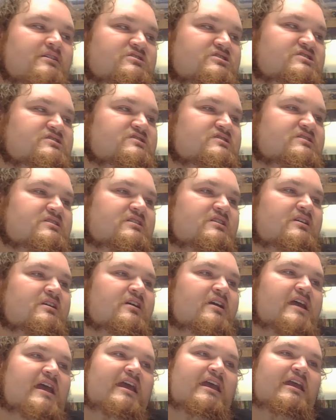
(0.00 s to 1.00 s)
just
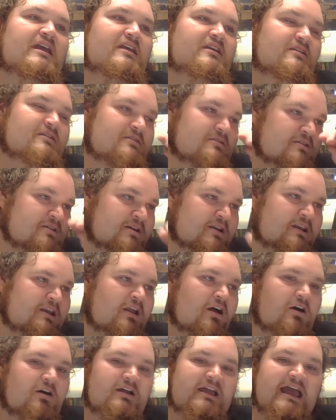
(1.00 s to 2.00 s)
a
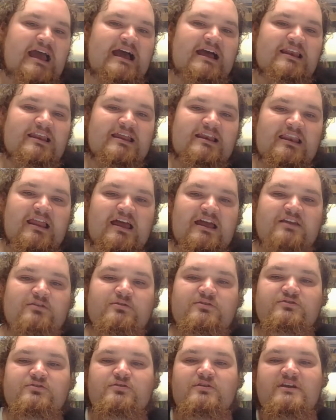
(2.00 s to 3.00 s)
long alley lined
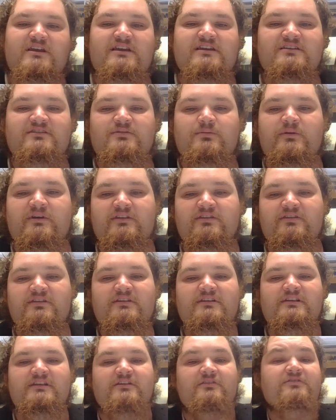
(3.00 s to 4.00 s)
with trees with
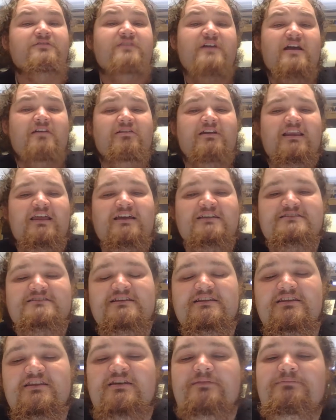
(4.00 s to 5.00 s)
little fairy lights
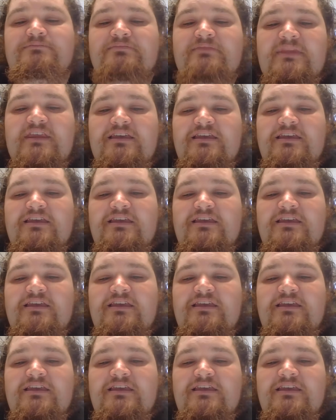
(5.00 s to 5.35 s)
in them.